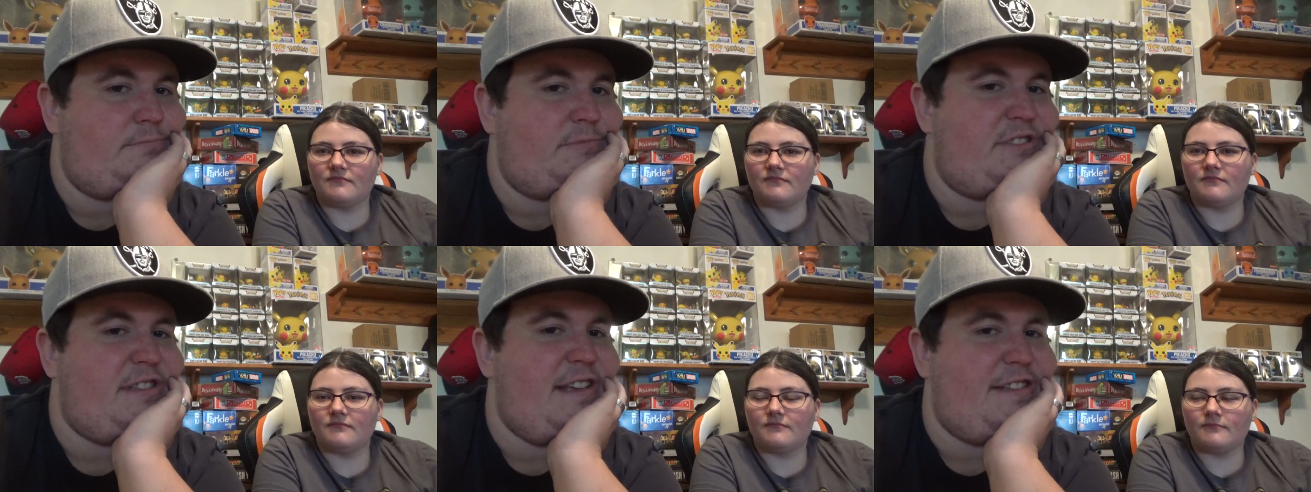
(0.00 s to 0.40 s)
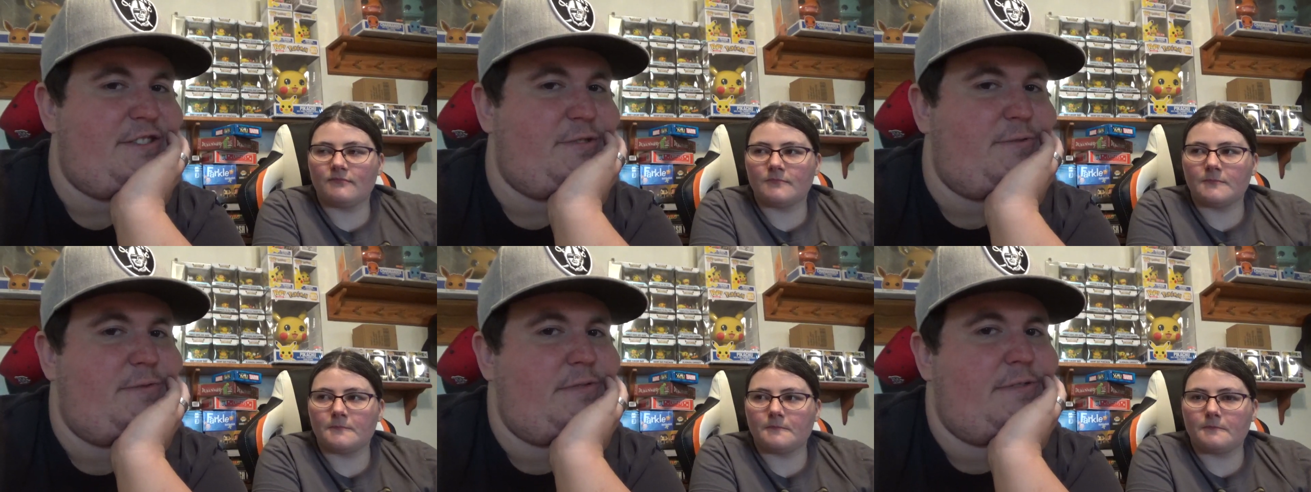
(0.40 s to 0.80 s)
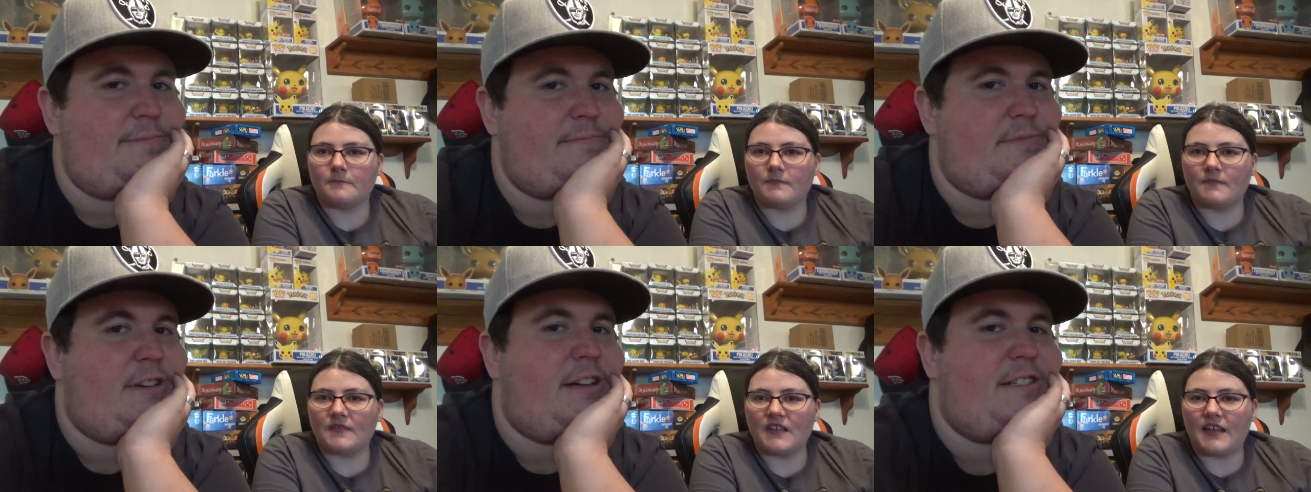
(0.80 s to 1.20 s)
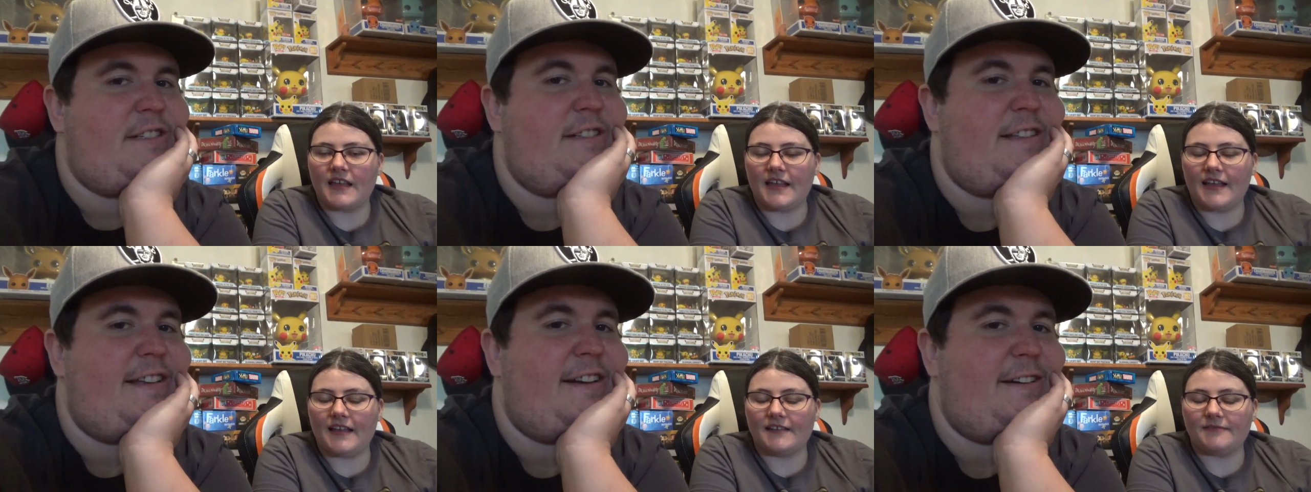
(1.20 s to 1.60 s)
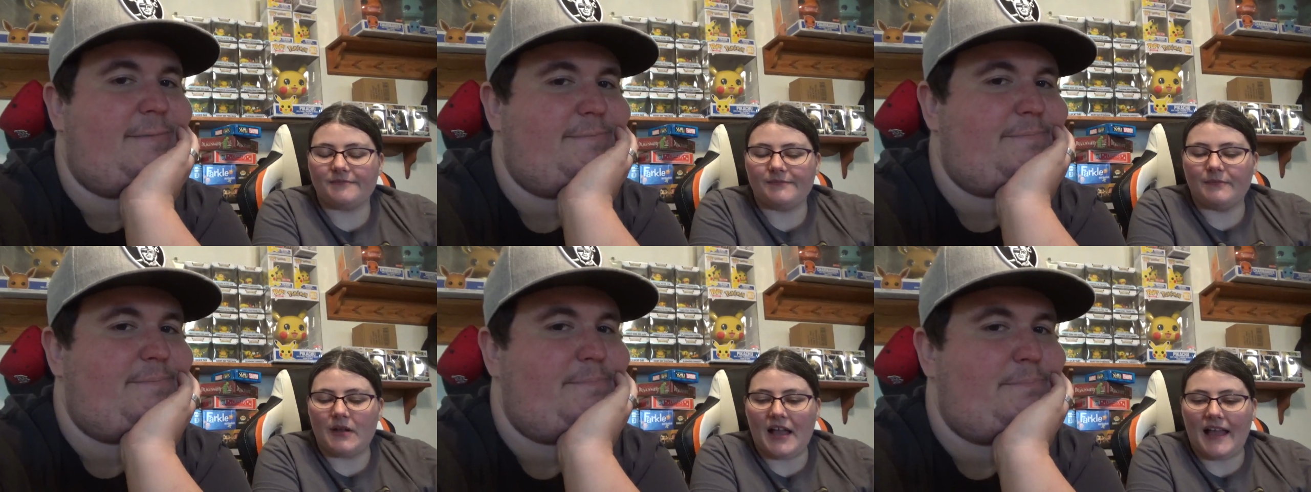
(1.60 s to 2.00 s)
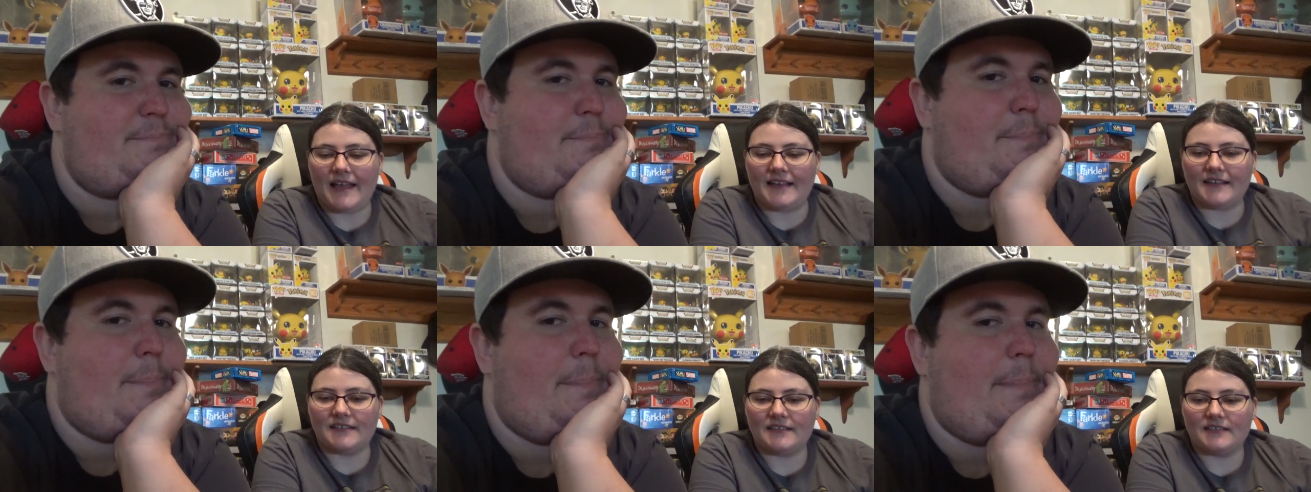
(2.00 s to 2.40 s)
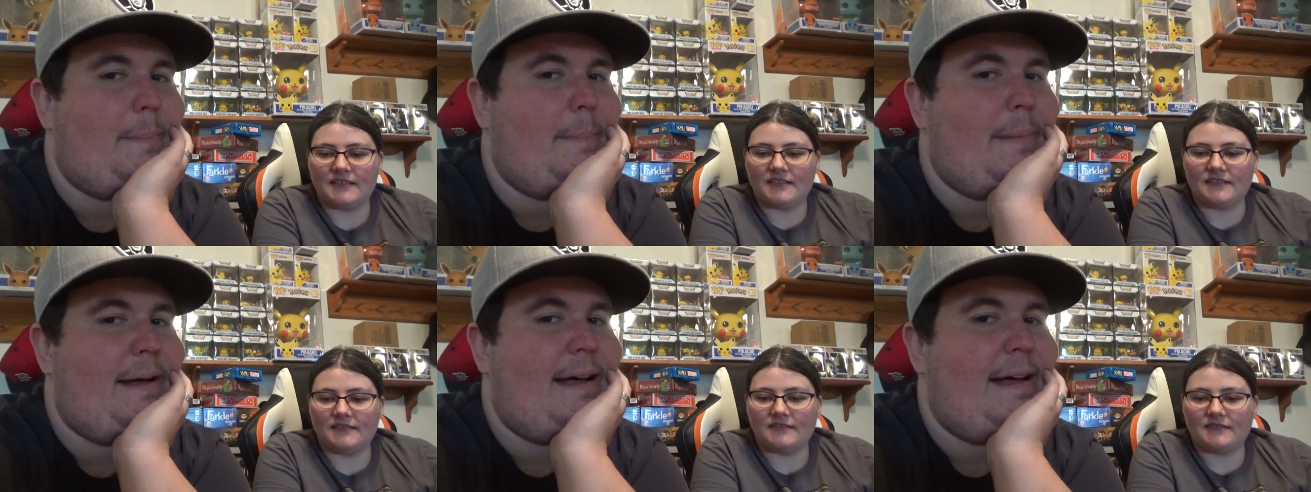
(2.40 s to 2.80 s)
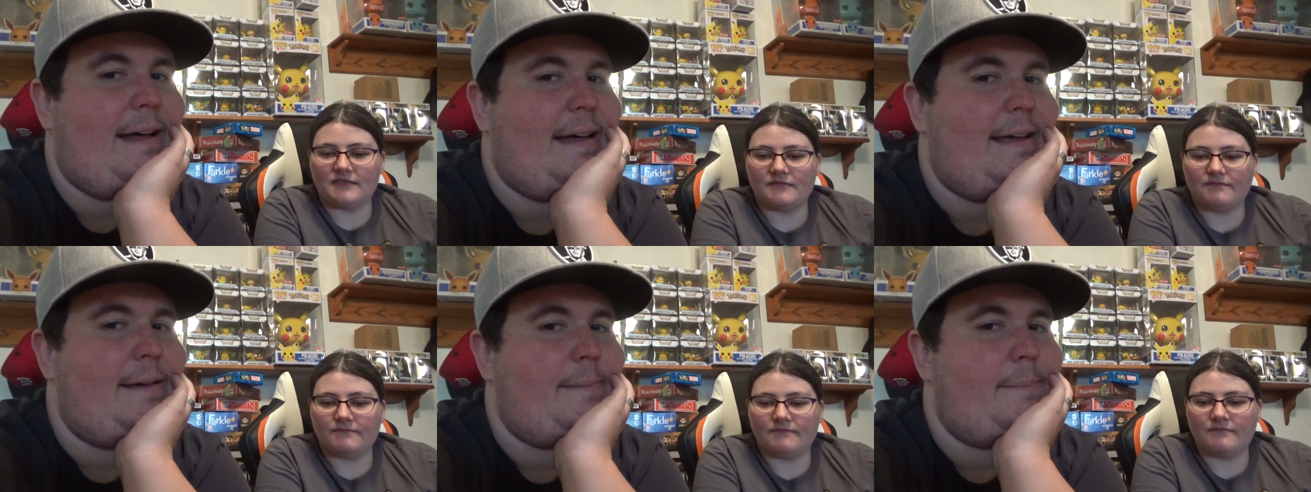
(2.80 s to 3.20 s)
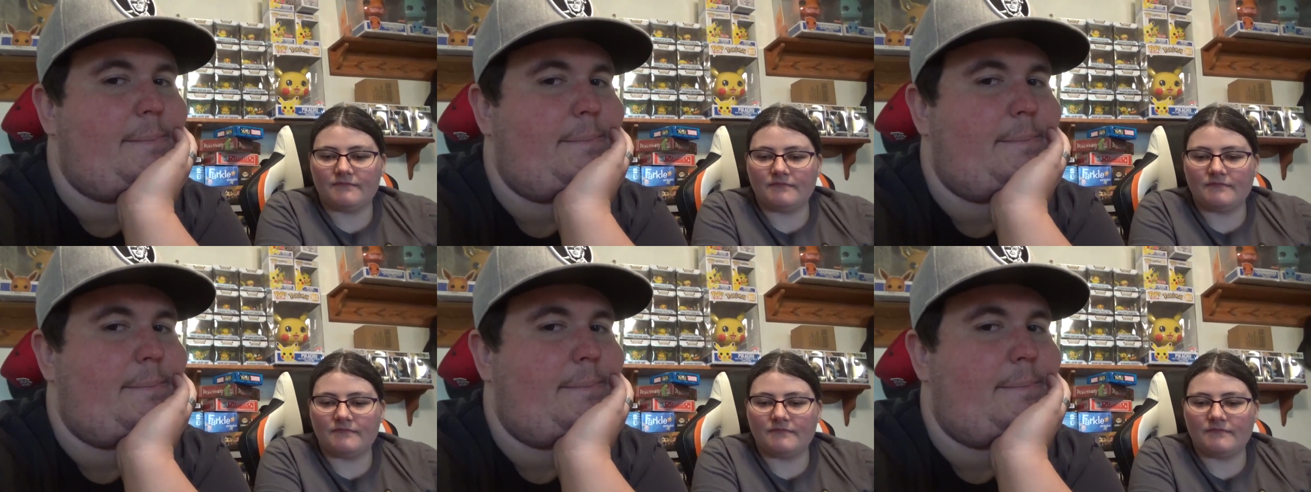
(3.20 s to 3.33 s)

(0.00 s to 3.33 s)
Speaker 1: Stay tuned. Talk to you later. Bye. Bye.